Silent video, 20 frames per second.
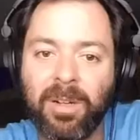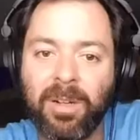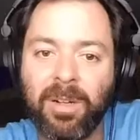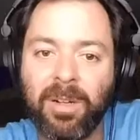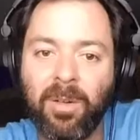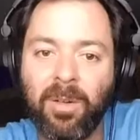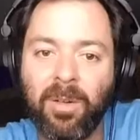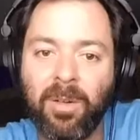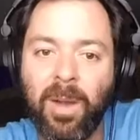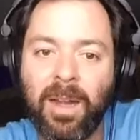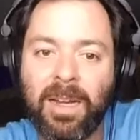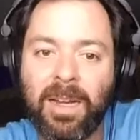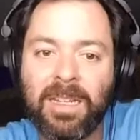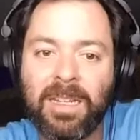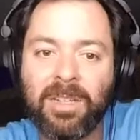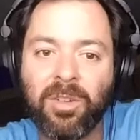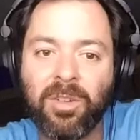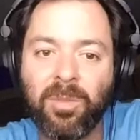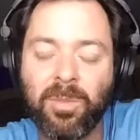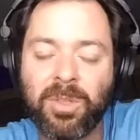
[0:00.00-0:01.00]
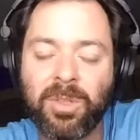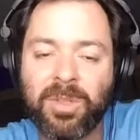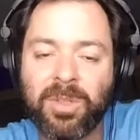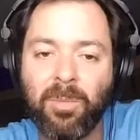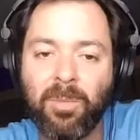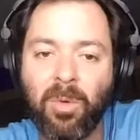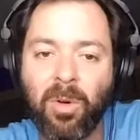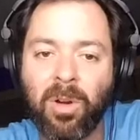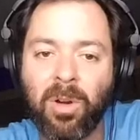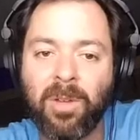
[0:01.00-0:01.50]
emperor, where he's
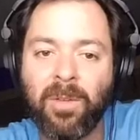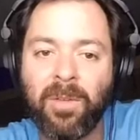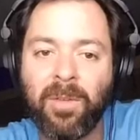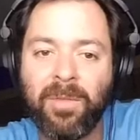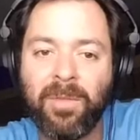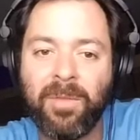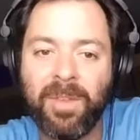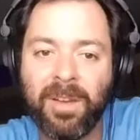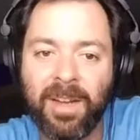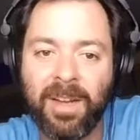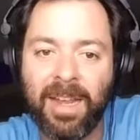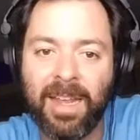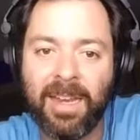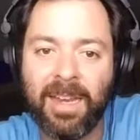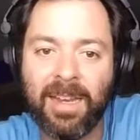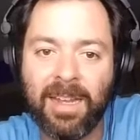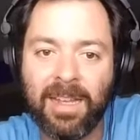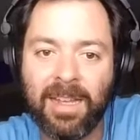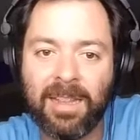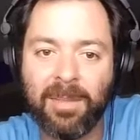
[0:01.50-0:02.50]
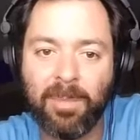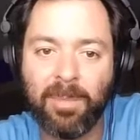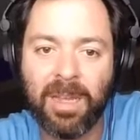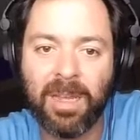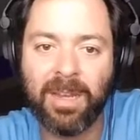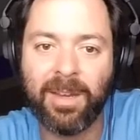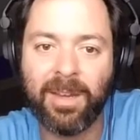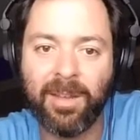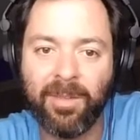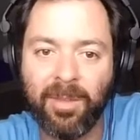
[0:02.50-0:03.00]
almost more of a figurehead at the
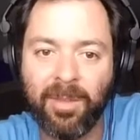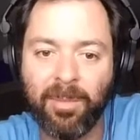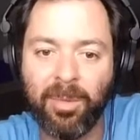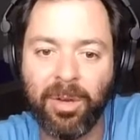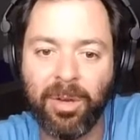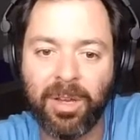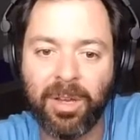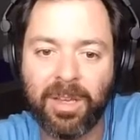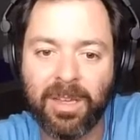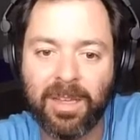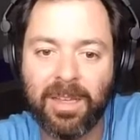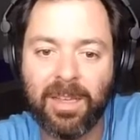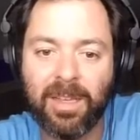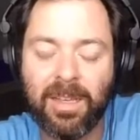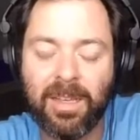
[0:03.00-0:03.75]
beginning of the book.